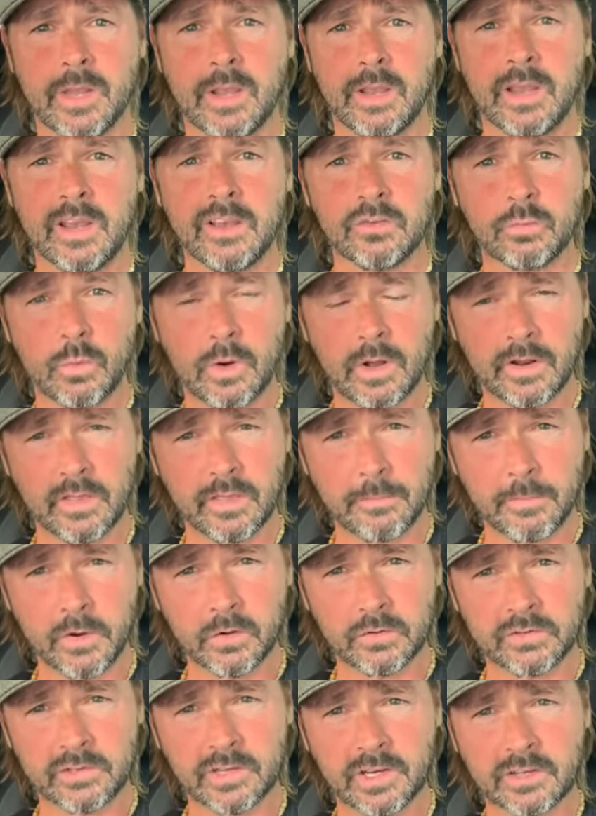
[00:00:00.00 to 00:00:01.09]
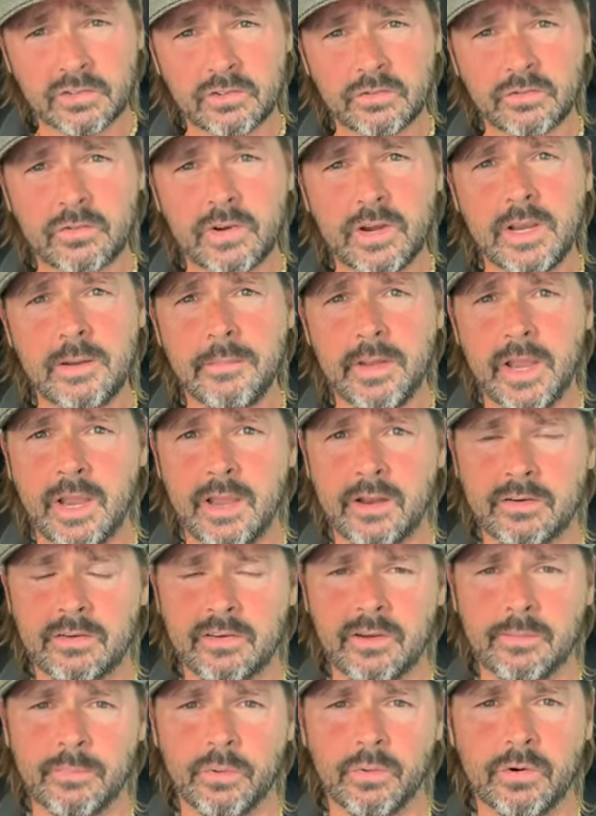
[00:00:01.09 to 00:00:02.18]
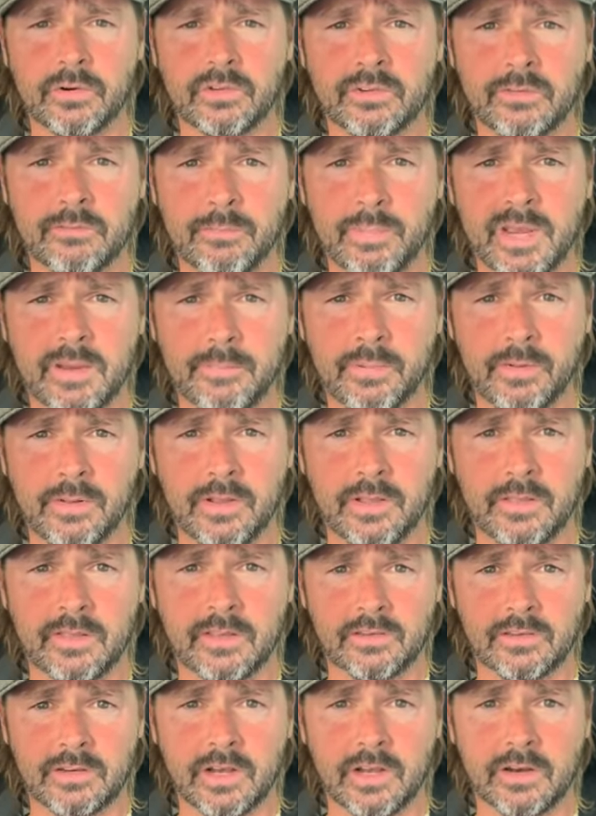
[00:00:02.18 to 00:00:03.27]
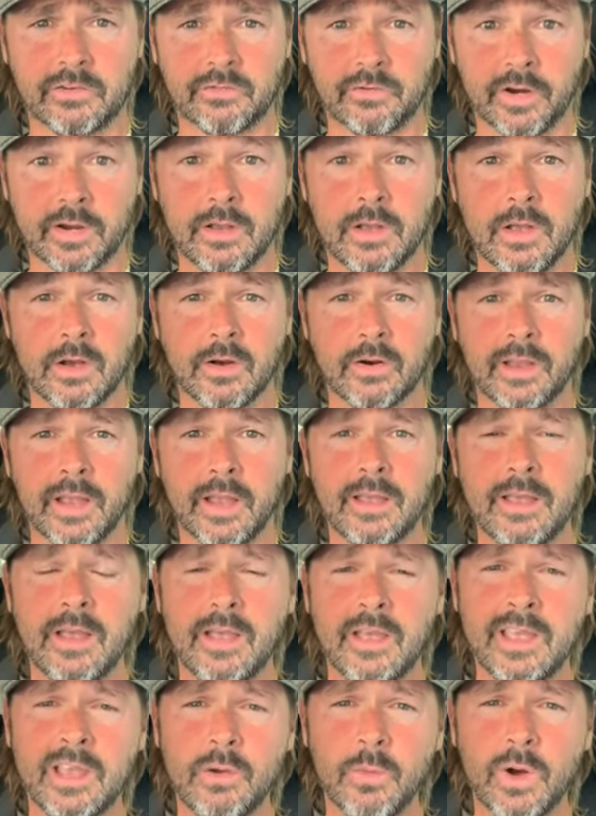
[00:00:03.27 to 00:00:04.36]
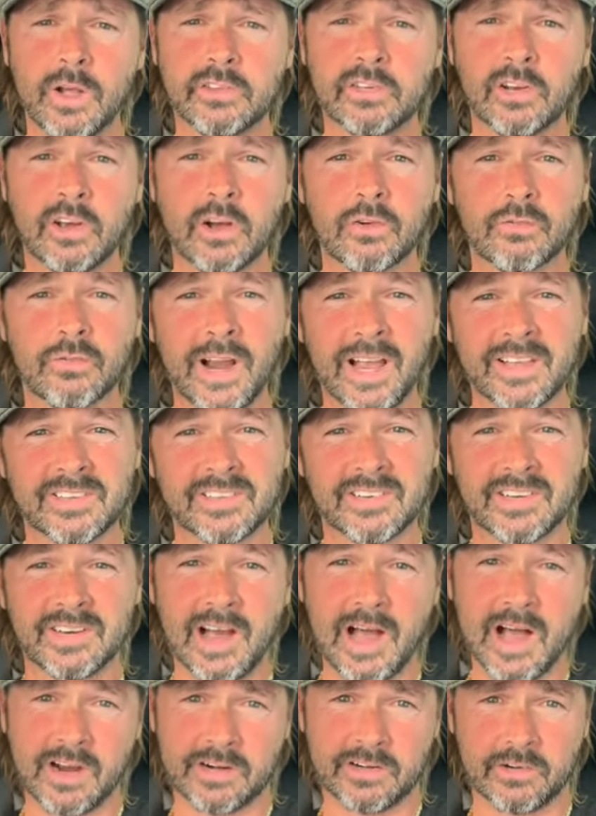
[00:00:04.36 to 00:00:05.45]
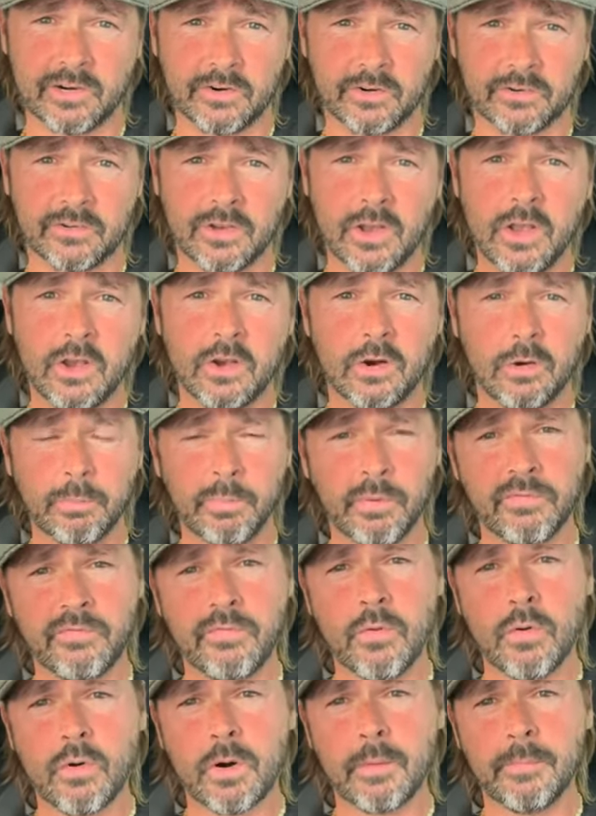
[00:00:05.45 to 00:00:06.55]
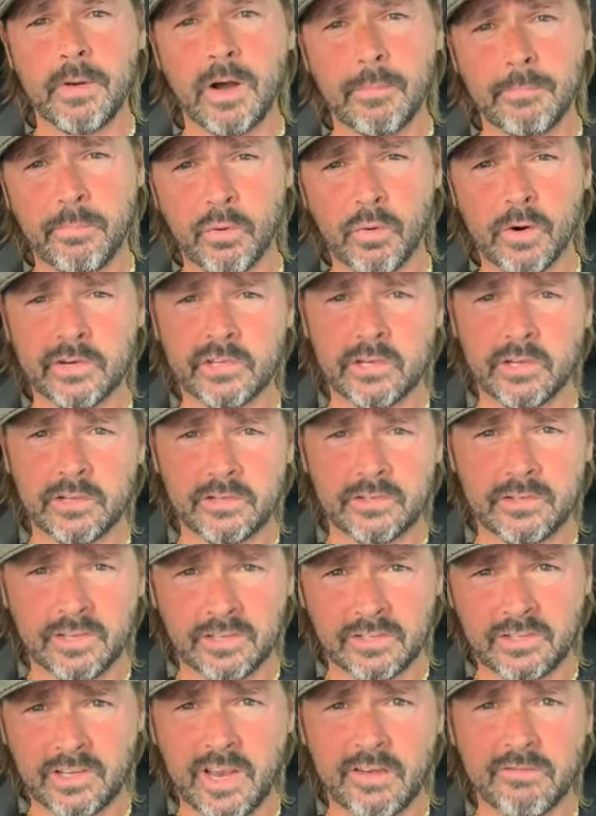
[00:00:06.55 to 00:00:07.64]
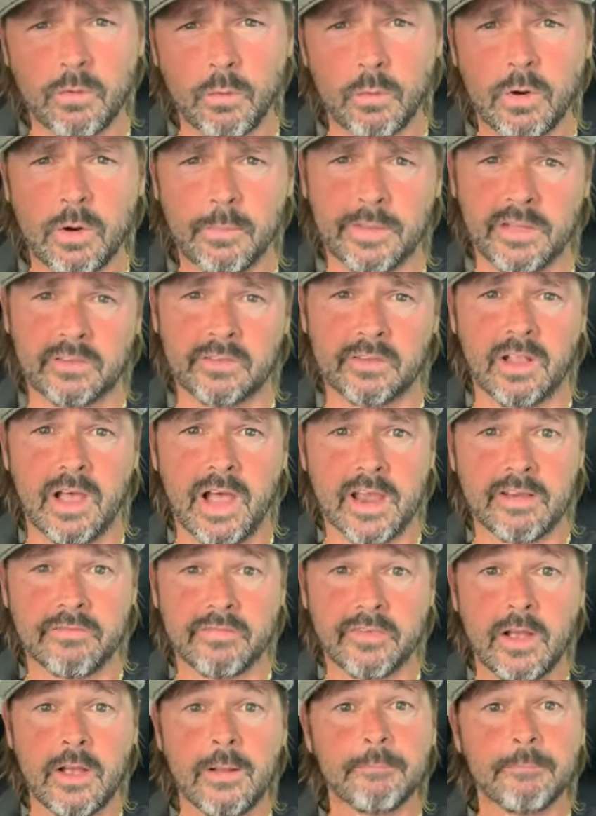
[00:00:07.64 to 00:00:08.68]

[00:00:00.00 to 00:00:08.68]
is one of the most extreme anti-abortion people in this country, okay? He wants to arrest doctors who perform abortions to save a woman's life.